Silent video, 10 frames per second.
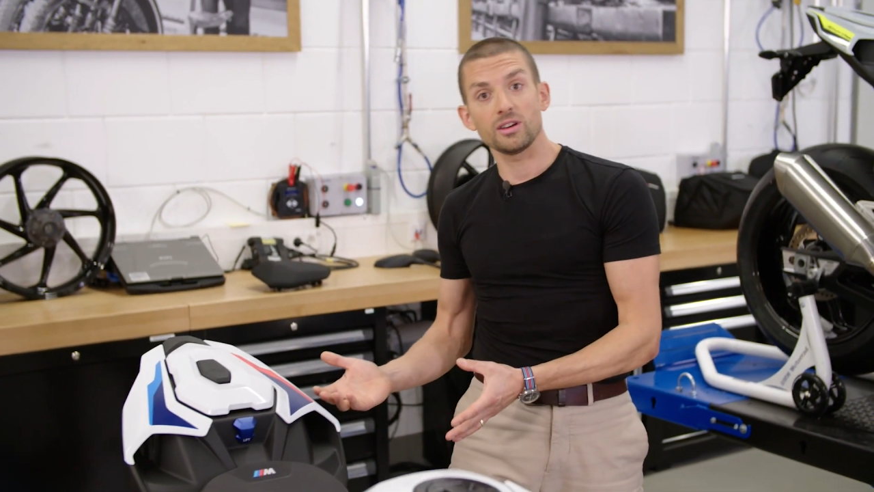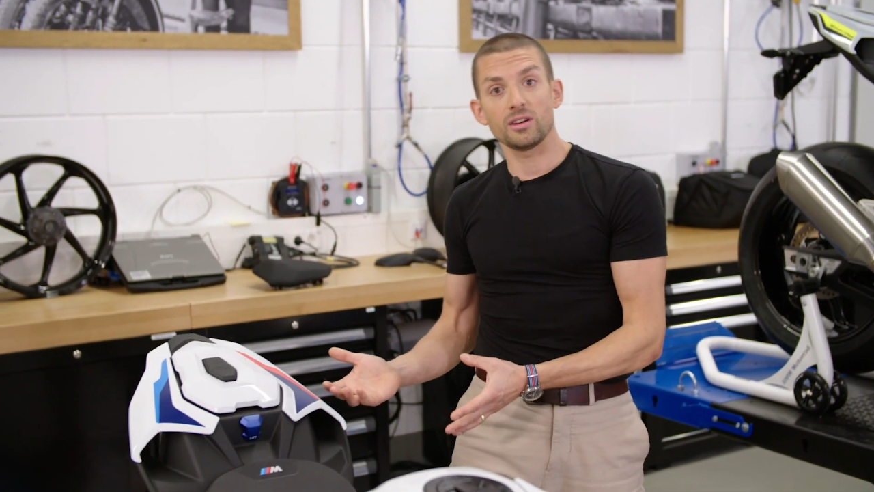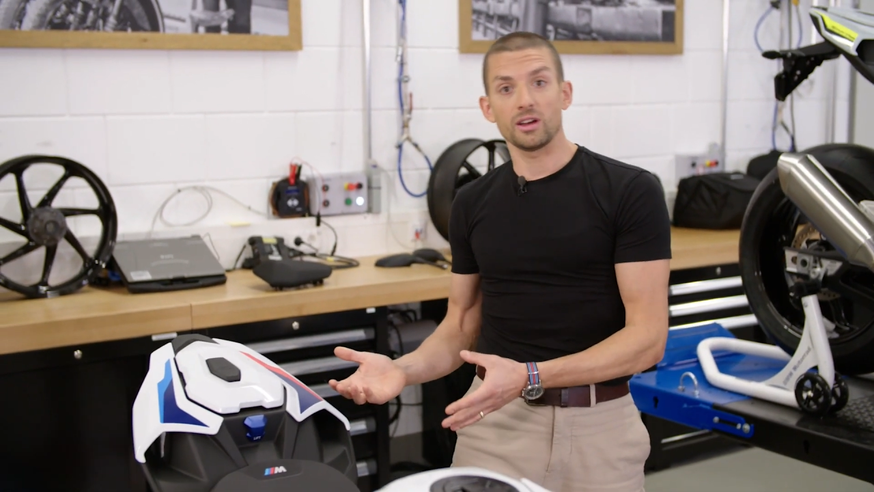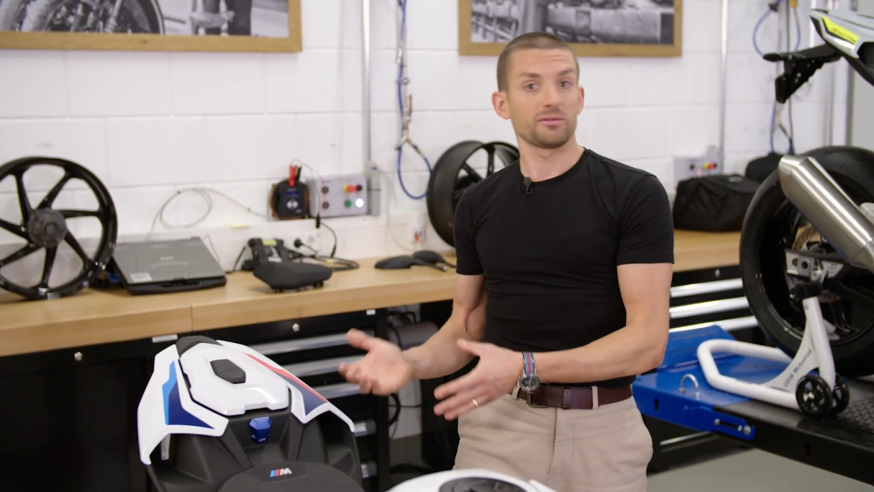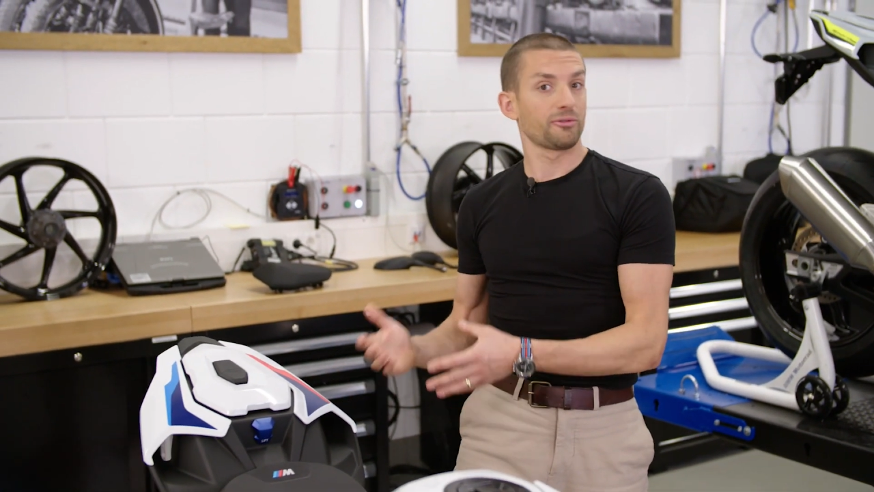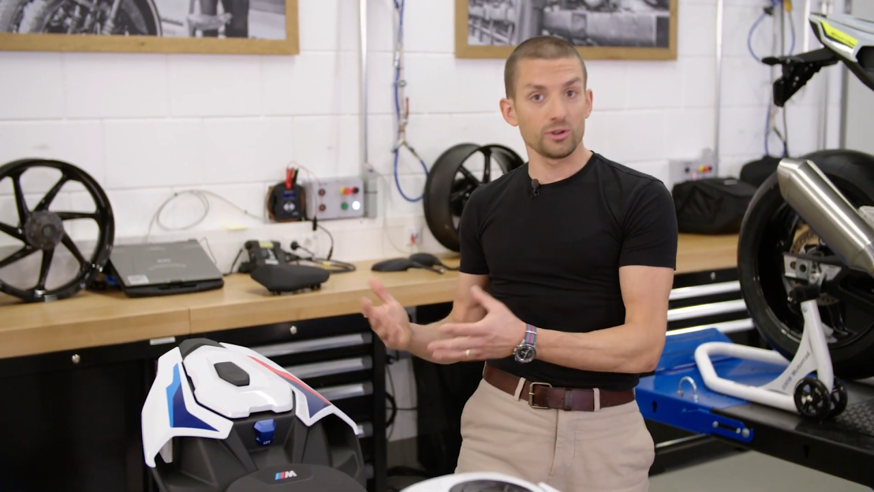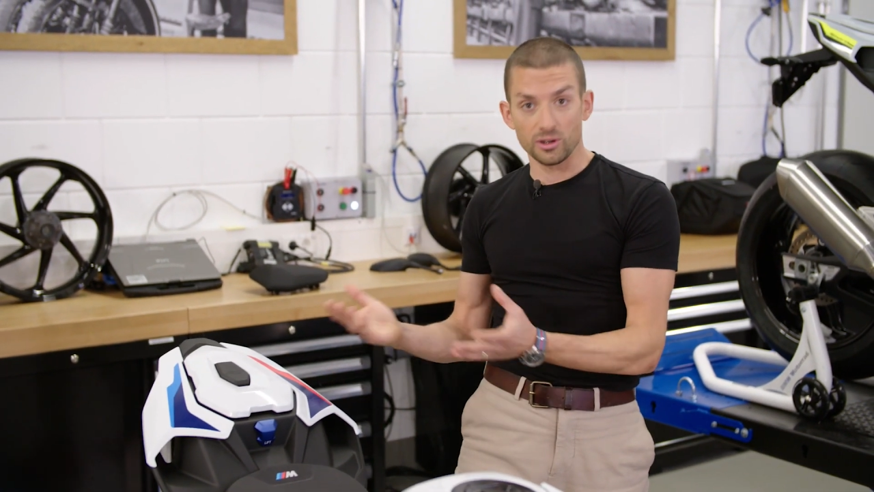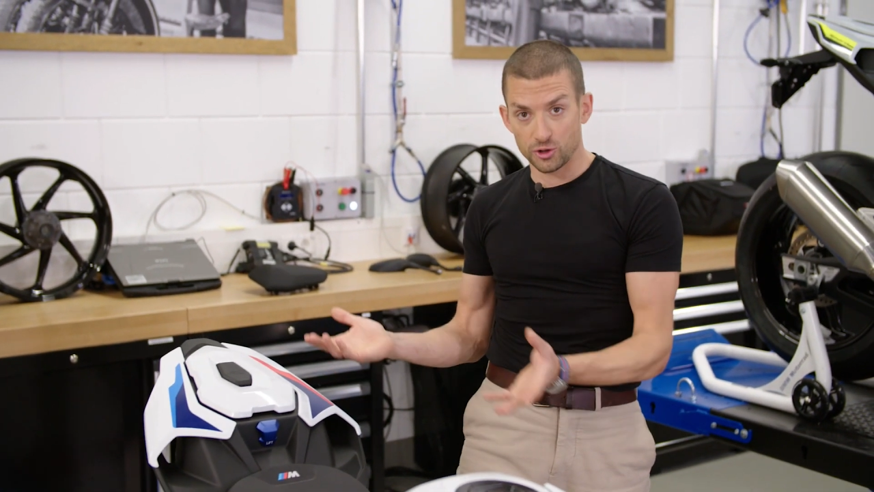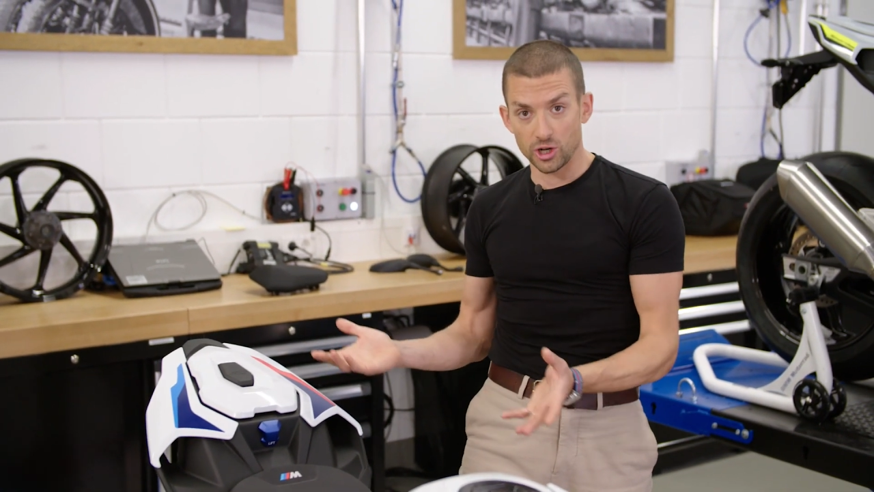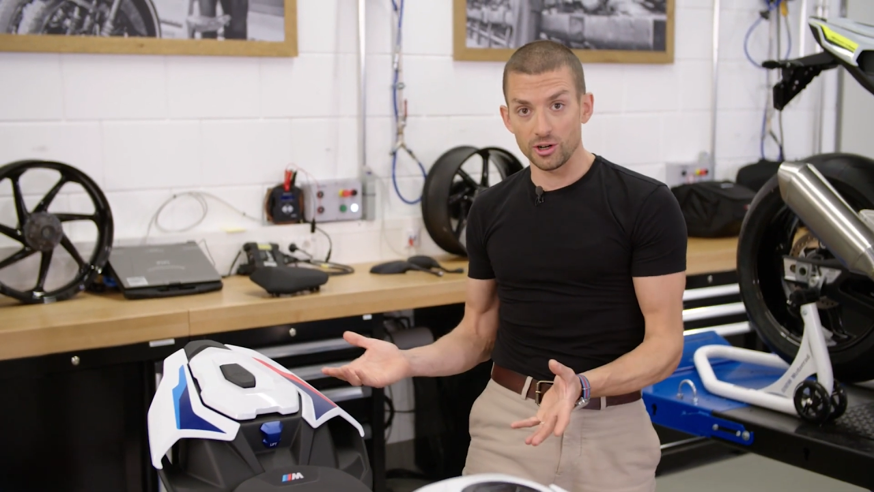at free
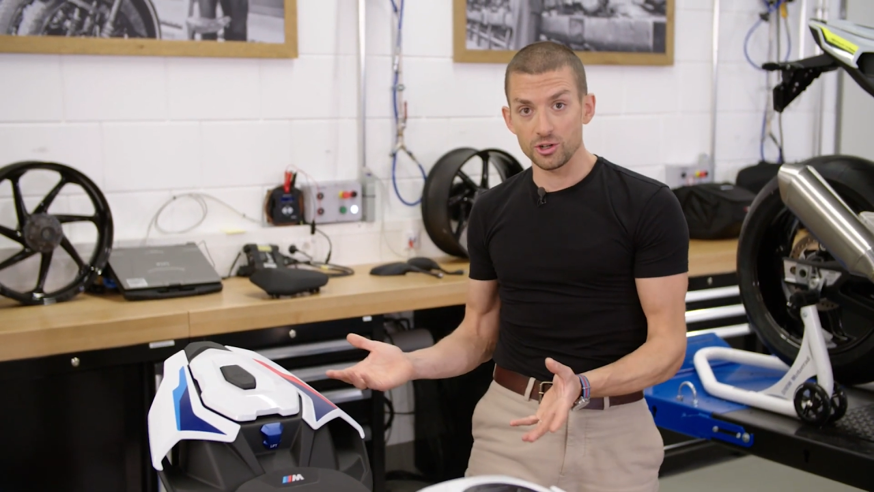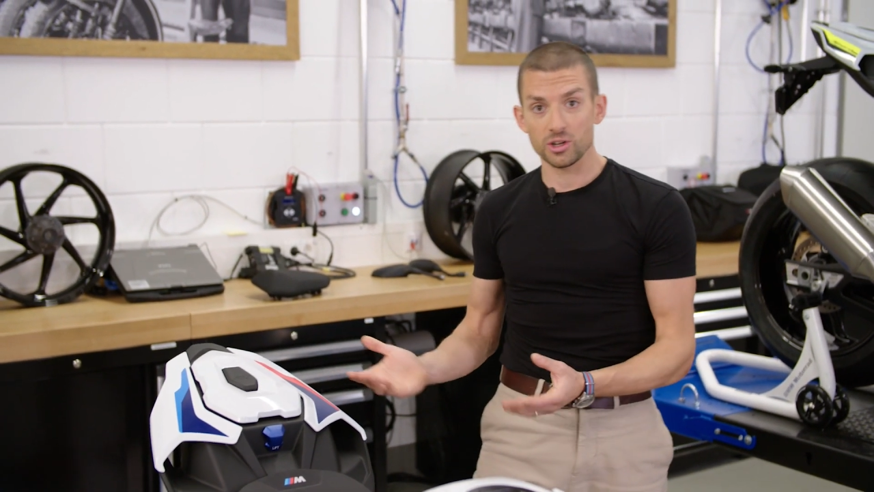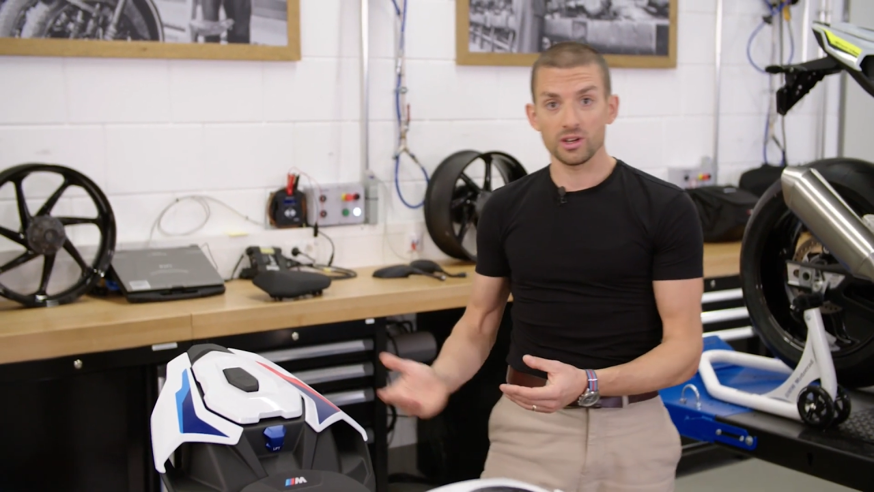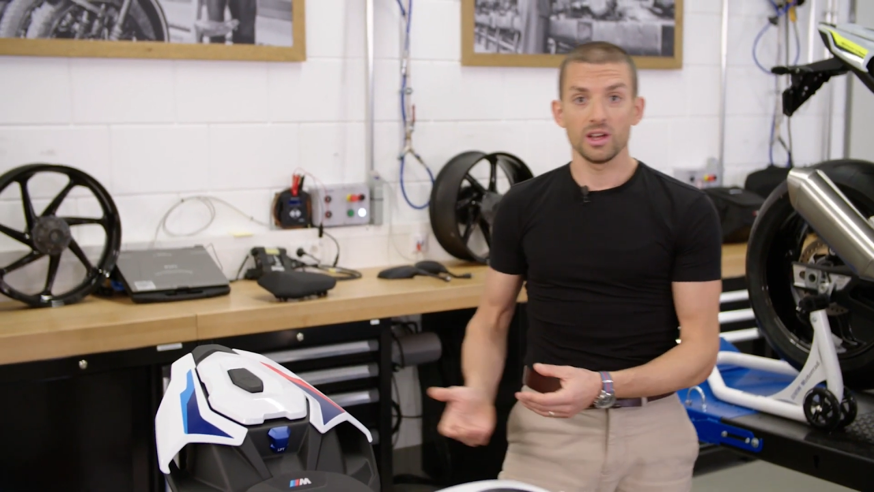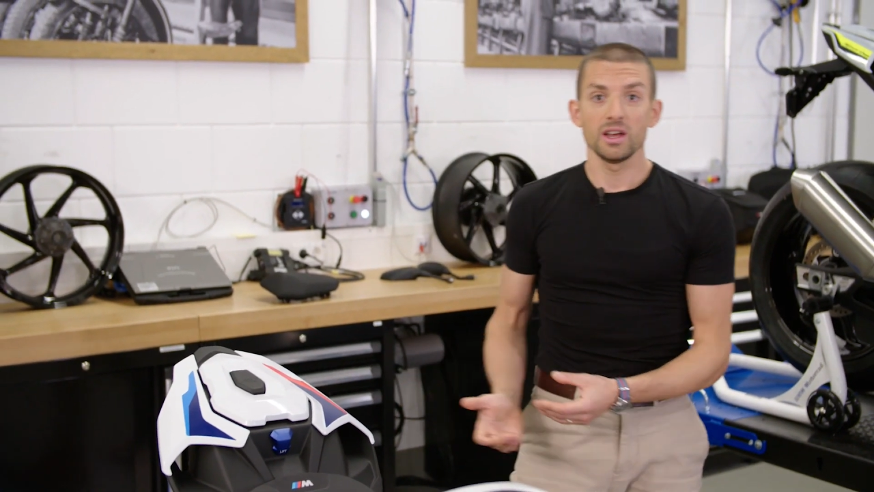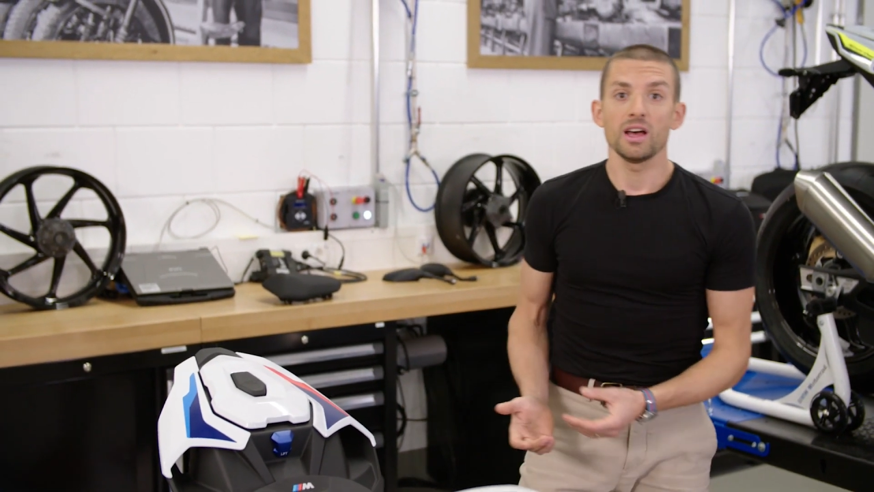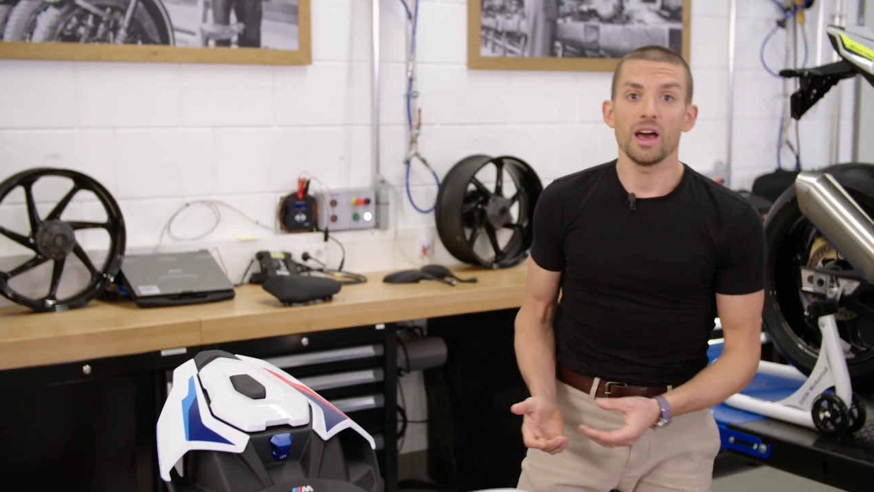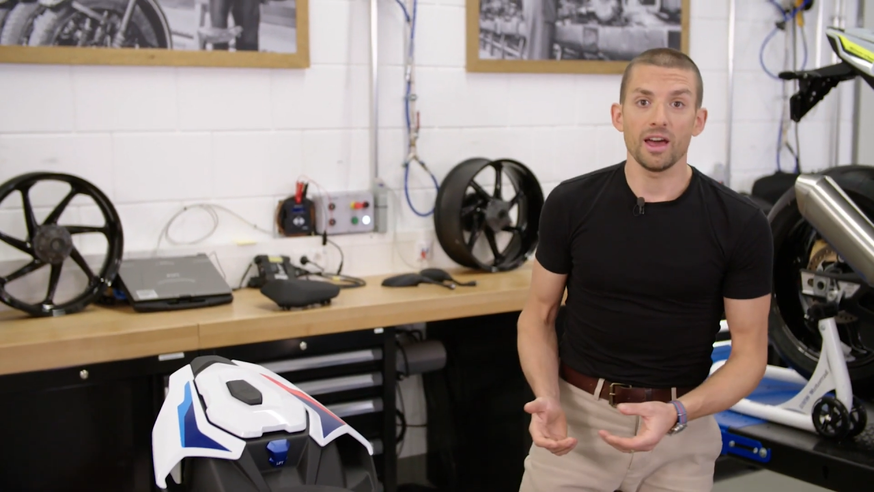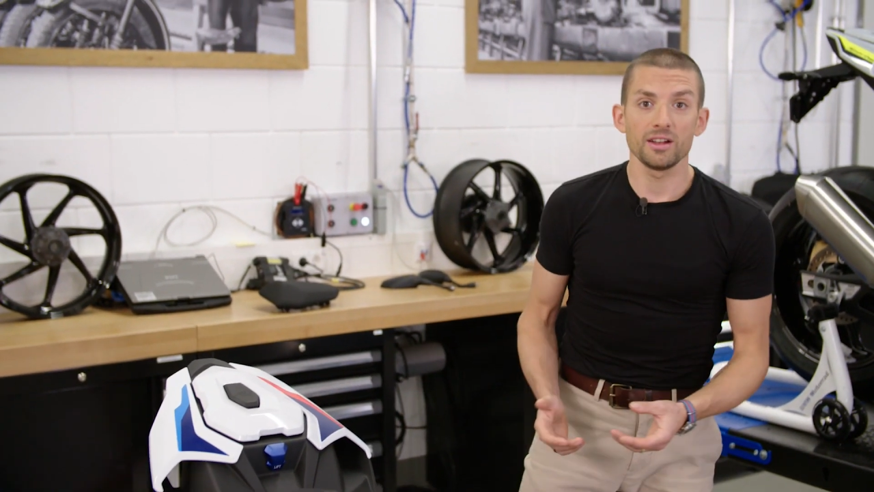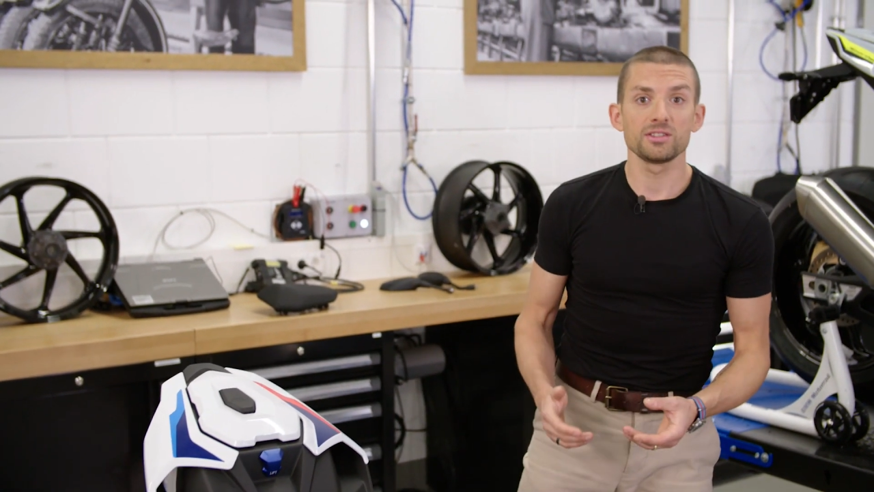of charge.
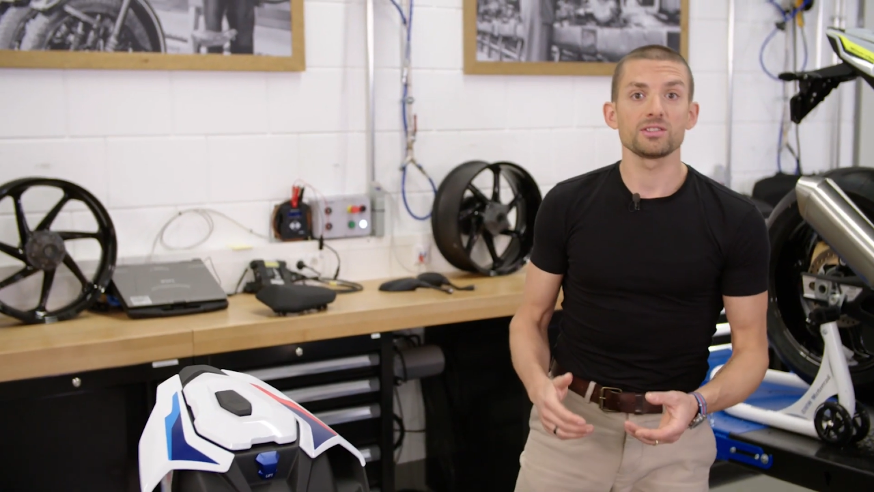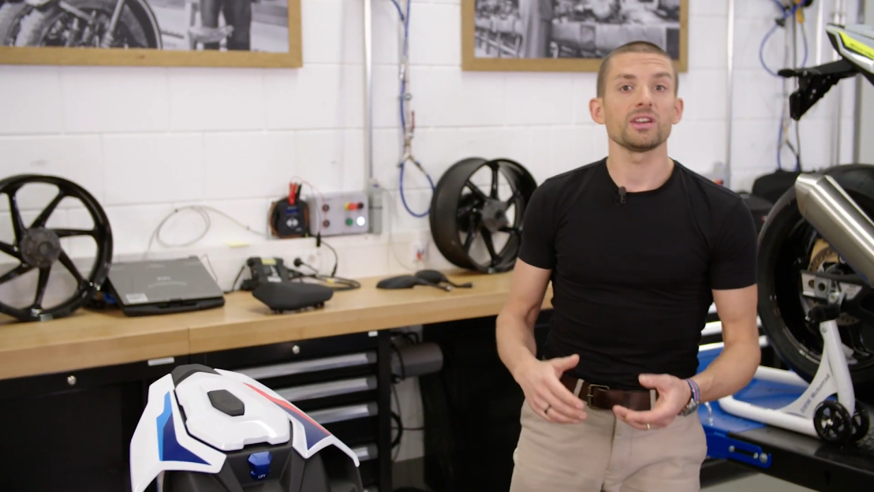And